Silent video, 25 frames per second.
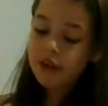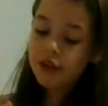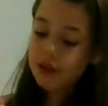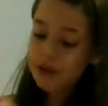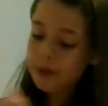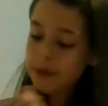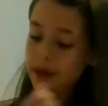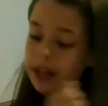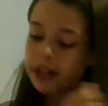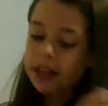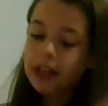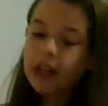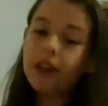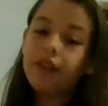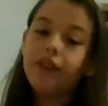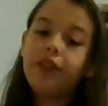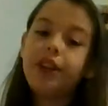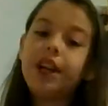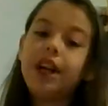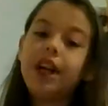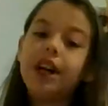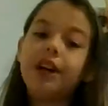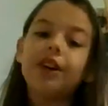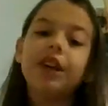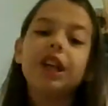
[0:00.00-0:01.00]
two of my accounts
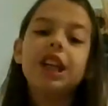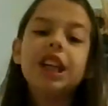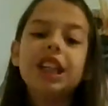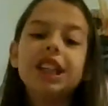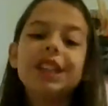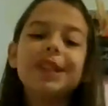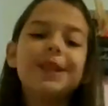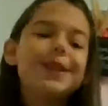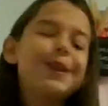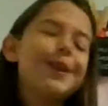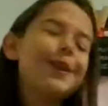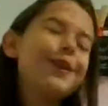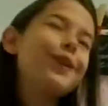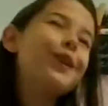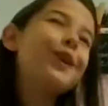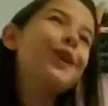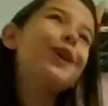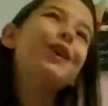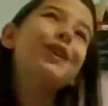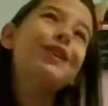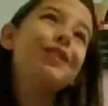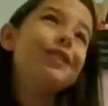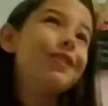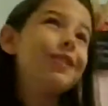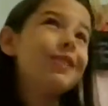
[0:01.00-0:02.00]
now. So
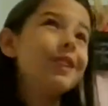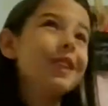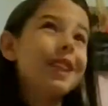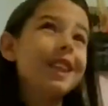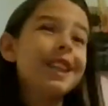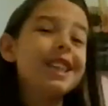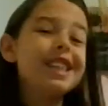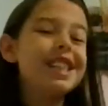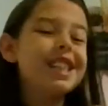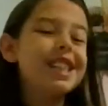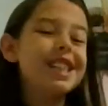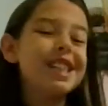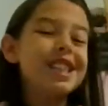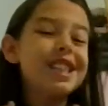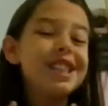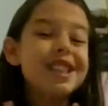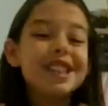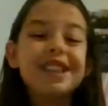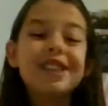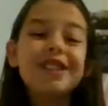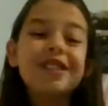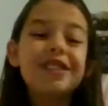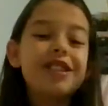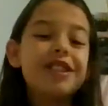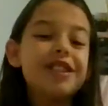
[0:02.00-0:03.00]
hopefully
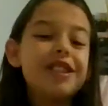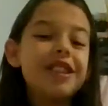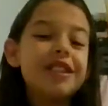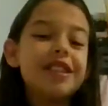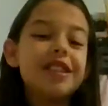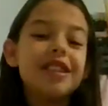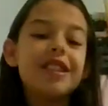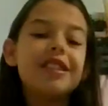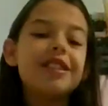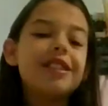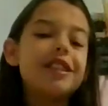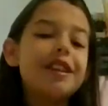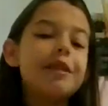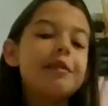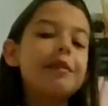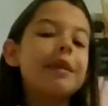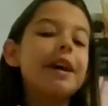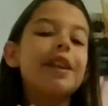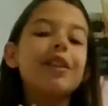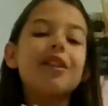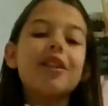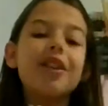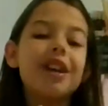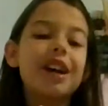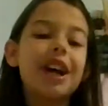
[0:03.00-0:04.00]
Google doesn't delete my
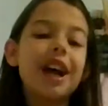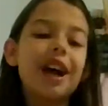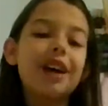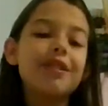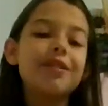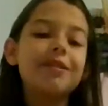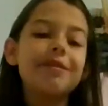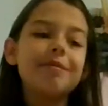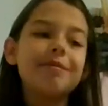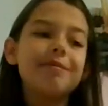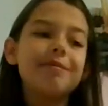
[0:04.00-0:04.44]
third account.